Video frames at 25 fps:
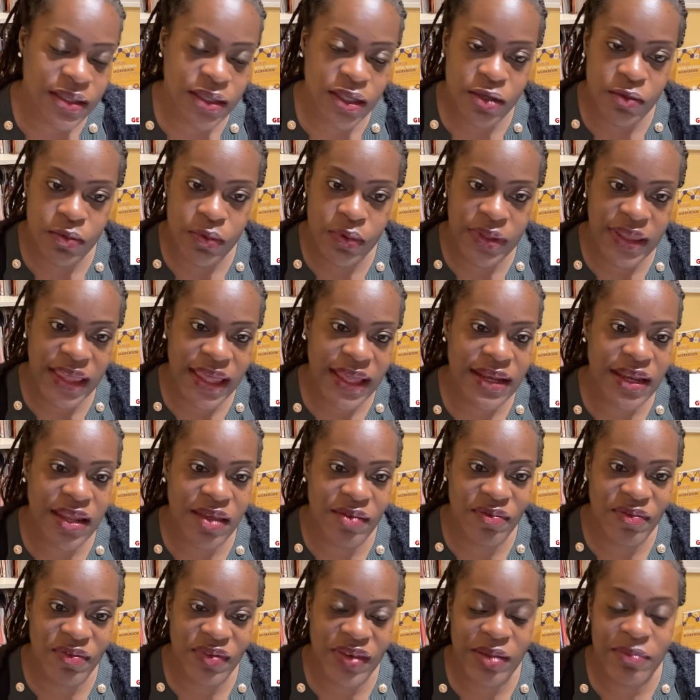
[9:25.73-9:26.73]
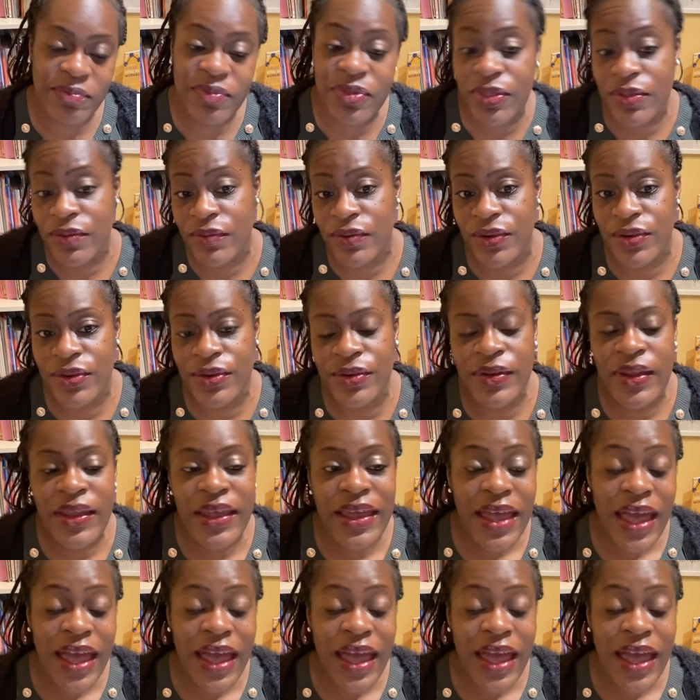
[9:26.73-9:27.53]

you will get a flip through.